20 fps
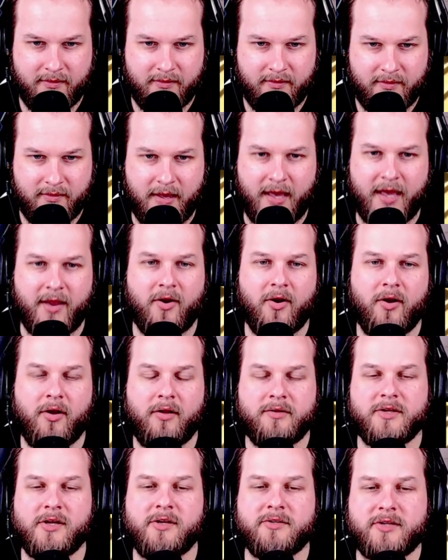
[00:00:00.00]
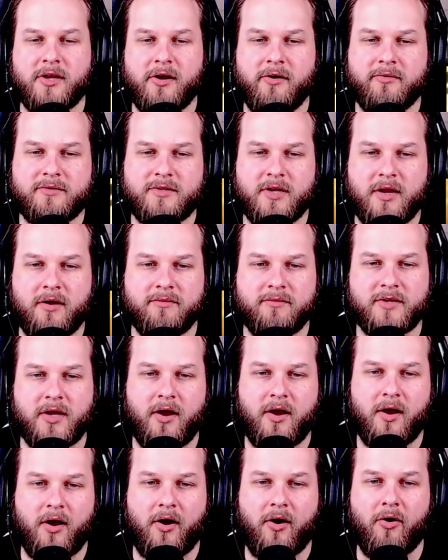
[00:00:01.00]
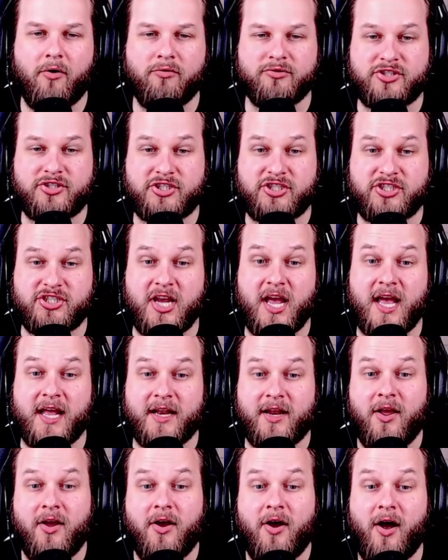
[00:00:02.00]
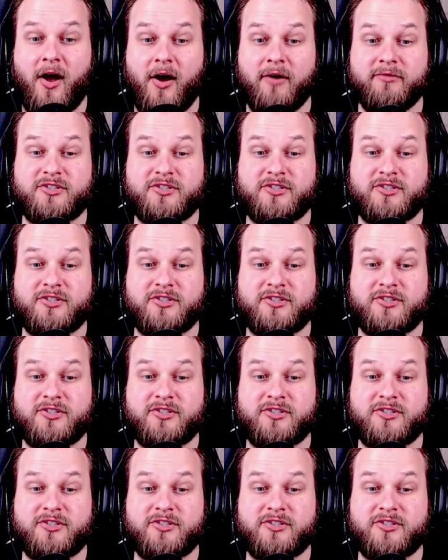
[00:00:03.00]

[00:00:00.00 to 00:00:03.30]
Hey, girl, don't. Oh shit! Oh,